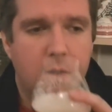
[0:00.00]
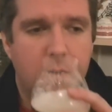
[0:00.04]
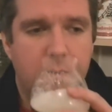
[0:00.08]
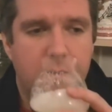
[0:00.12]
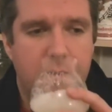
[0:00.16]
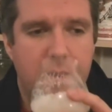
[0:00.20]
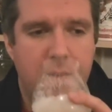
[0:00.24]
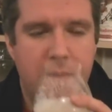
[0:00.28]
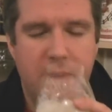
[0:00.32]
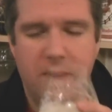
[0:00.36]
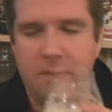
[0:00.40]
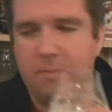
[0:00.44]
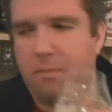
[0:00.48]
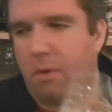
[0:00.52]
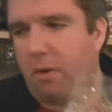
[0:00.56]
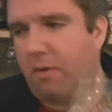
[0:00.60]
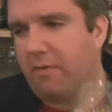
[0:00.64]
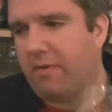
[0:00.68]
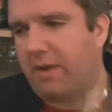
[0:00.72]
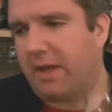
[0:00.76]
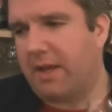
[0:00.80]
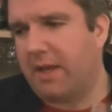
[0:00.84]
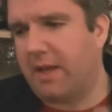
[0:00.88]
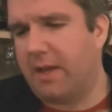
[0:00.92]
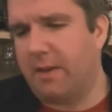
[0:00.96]
Maybe more
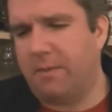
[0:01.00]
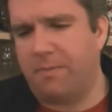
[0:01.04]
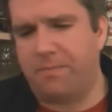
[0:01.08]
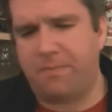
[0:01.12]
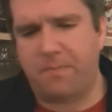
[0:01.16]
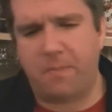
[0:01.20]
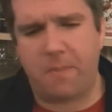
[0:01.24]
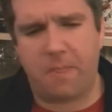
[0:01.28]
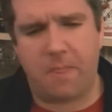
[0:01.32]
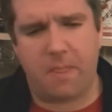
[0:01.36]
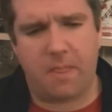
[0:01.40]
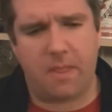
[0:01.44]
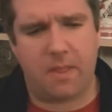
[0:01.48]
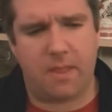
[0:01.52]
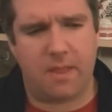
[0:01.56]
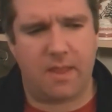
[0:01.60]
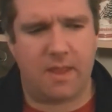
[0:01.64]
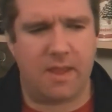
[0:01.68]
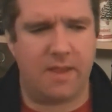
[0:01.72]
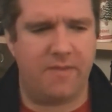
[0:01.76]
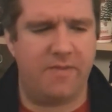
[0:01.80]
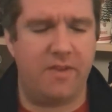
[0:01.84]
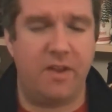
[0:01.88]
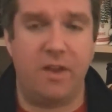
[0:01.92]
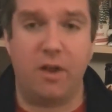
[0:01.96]
of like a,
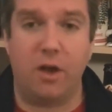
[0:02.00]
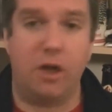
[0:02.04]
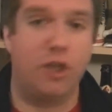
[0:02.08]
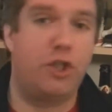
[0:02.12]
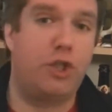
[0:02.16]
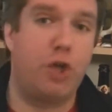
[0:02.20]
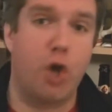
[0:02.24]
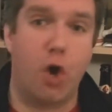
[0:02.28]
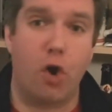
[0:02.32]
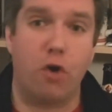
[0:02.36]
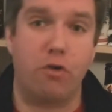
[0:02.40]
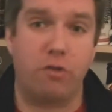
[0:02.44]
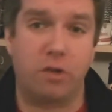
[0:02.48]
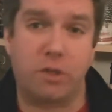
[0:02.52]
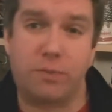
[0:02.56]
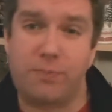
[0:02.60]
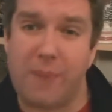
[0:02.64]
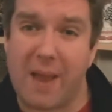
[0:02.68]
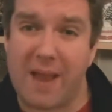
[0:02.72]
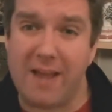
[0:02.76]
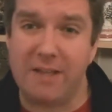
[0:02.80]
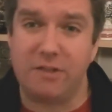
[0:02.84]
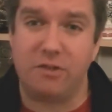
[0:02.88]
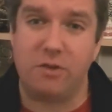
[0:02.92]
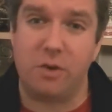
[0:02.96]
if you've got a short crust
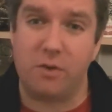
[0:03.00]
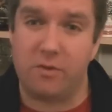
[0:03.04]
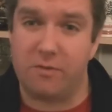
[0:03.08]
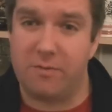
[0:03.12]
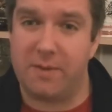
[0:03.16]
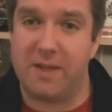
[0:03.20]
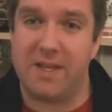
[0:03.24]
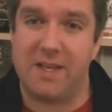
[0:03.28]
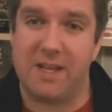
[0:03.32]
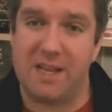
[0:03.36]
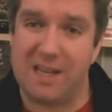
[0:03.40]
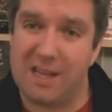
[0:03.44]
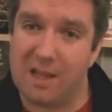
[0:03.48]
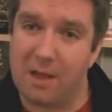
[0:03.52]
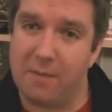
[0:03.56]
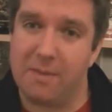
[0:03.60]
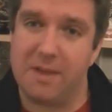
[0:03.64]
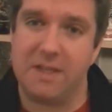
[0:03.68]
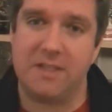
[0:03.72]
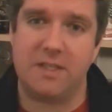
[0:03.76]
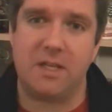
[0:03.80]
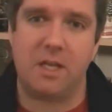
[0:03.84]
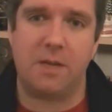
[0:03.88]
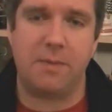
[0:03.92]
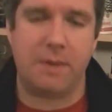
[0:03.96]
pastry with a little bit
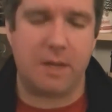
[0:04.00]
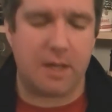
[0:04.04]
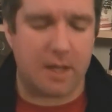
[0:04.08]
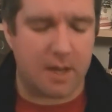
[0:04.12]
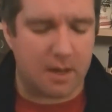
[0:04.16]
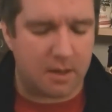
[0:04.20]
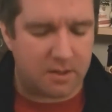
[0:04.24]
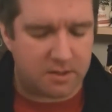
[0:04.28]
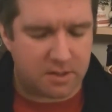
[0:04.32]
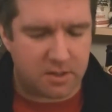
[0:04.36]
of cinnamon in.